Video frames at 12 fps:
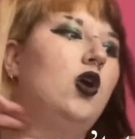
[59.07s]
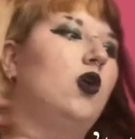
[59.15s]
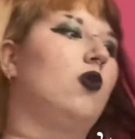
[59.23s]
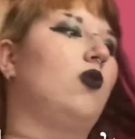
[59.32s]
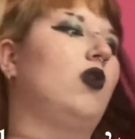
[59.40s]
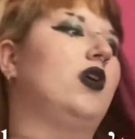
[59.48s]

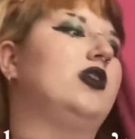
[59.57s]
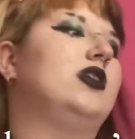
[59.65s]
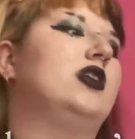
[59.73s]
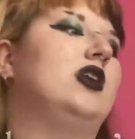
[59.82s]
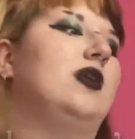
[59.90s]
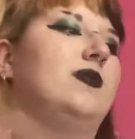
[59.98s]
We're all
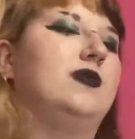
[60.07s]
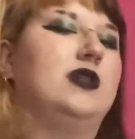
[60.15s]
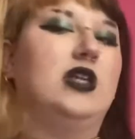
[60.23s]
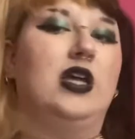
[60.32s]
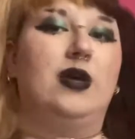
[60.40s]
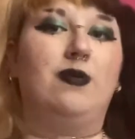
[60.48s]
done up,
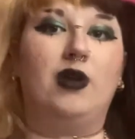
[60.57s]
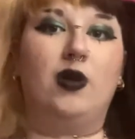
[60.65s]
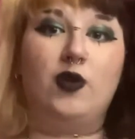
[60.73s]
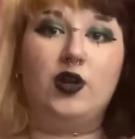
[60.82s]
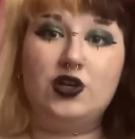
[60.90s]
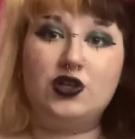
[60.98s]
Sabe. But I
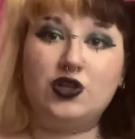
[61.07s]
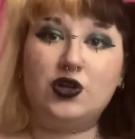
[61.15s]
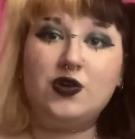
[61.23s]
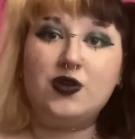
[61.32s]
wanted to show you